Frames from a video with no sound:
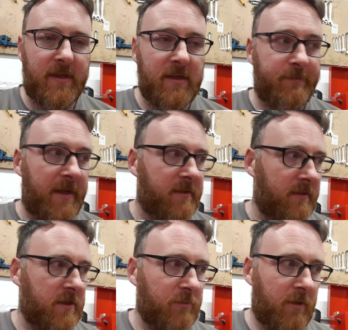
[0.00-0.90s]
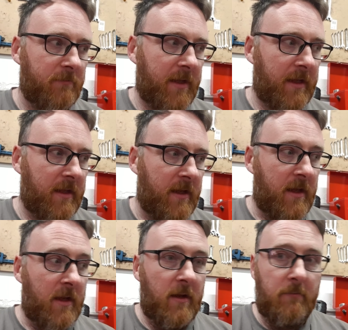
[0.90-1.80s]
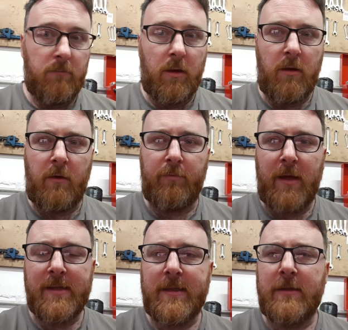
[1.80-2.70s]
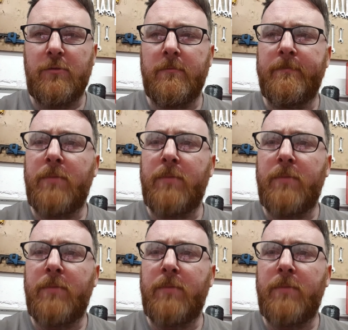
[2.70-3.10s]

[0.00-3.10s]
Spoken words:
It's basically just one big block of plastic doom.